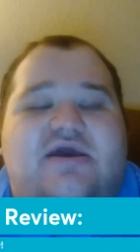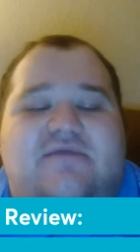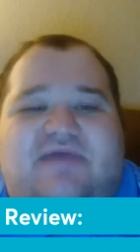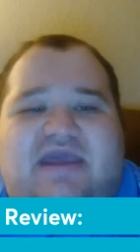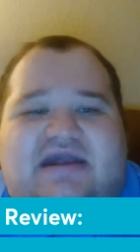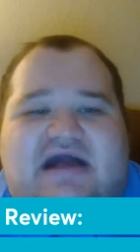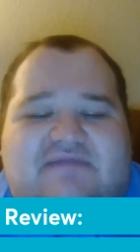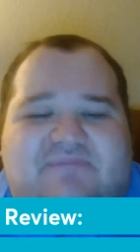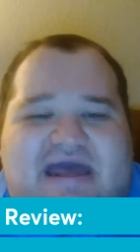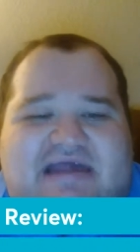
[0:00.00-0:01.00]

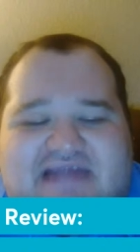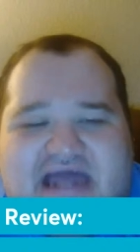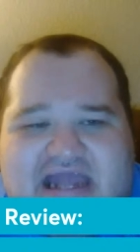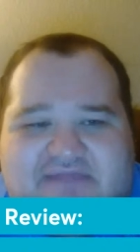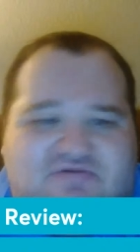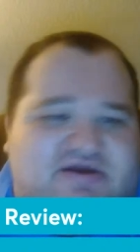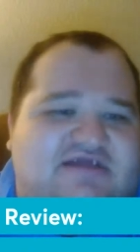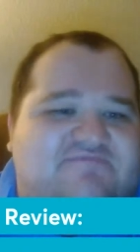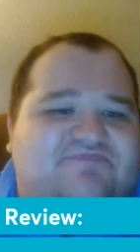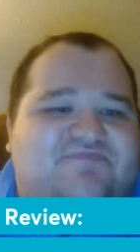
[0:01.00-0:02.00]
peacock bass hybrid,
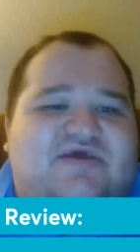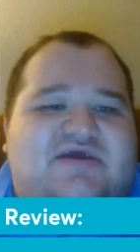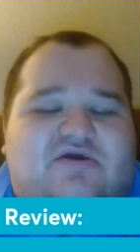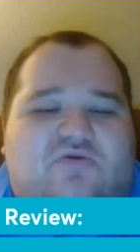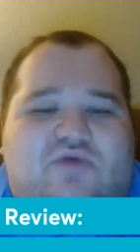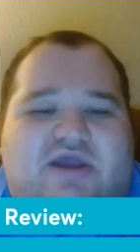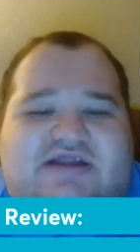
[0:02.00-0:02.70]
which